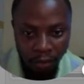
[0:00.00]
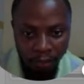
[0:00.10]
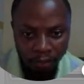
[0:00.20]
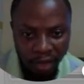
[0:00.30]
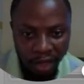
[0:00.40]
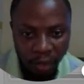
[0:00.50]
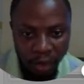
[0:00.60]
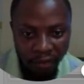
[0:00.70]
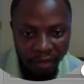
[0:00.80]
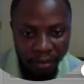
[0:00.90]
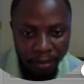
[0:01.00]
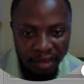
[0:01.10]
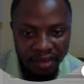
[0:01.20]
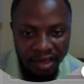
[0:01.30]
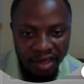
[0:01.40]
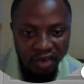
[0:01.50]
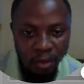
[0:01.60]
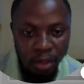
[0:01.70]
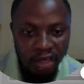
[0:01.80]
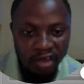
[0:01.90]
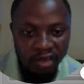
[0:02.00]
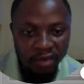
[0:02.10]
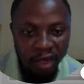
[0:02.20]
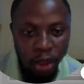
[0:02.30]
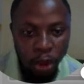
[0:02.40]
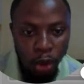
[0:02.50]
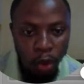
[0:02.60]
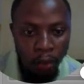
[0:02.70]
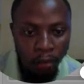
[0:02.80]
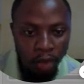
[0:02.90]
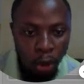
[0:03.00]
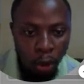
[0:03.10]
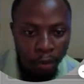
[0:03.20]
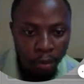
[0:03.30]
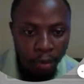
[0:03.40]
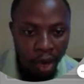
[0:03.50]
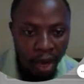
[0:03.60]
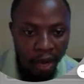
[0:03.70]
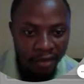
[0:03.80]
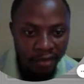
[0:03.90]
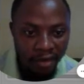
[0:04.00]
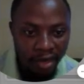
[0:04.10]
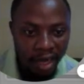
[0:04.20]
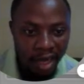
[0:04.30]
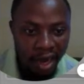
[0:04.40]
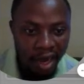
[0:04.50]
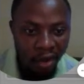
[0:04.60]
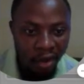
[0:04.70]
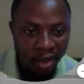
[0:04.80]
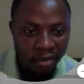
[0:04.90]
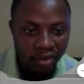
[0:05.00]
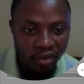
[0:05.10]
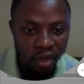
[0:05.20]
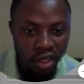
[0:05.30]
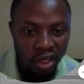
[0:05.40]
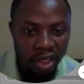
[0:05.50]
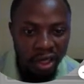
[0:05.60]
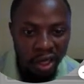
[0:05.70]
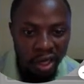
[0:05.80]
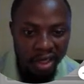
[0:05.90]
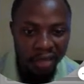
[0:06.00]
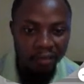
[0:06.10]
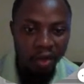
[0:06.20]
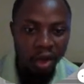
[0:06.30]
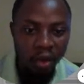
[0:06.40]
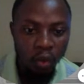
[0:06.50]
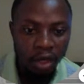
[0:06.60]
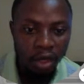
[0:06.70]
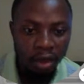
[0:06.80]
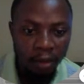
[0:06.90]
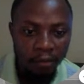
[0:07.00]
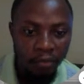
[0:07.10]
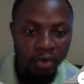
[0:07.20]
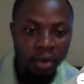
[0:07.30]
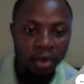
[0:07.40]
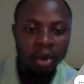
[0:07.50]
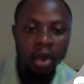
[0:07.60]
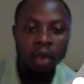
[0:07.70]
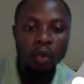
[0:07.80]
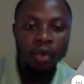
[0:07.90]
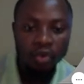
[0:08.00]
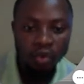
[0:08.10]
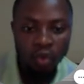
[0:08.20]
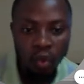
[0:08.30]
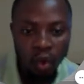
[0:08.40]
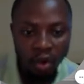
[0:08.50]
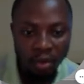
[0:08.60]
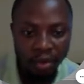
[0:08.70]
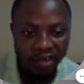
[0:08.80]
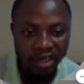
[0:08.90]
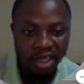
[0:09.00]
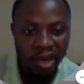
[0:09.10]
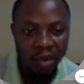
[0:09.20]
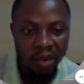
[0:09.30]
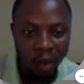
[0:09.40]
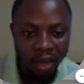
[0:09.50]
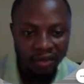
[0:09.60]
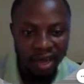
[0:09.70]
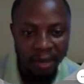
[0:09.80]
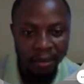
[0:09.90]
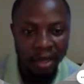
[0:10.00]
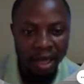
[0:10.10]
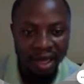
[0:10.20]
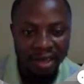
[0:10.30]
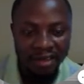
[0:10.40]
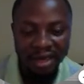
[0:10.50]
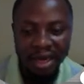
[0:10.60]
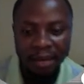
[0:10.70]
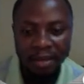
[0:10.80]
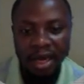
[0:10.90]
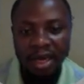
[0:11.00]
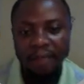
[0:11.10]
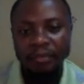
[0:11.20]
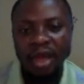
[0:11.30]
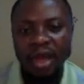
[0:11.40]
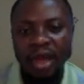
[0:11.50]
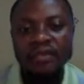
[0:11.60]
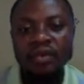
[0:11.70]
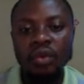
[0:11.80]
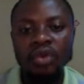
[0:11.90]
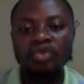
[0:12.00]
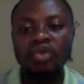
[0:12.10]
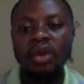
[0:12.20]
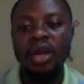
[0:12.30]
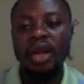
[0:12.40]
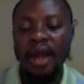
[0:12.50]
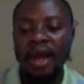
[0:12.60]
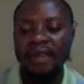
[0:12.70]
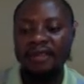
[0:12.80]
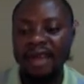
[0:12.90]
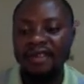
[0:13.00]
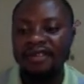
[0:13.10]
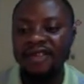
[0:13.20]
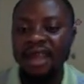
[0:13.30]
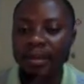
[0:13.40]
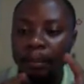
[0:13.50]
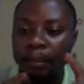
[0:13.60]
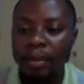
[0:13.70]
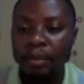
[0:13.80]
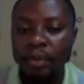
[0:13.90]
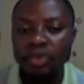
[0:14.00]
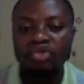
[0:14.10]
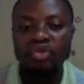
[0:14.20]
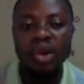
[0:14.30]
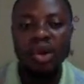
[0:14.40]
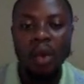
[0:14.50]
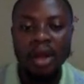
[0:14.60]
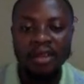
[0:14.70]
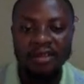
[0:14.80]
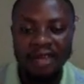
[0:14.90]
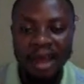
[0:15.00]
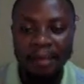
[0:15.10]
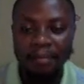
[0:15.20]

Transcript: then we have the messages objective. Show people ads that allow them to engage with you on Messenger, WhatsApp, and Instagram Direct. If you want to run an ads and send people to your WhatsApp,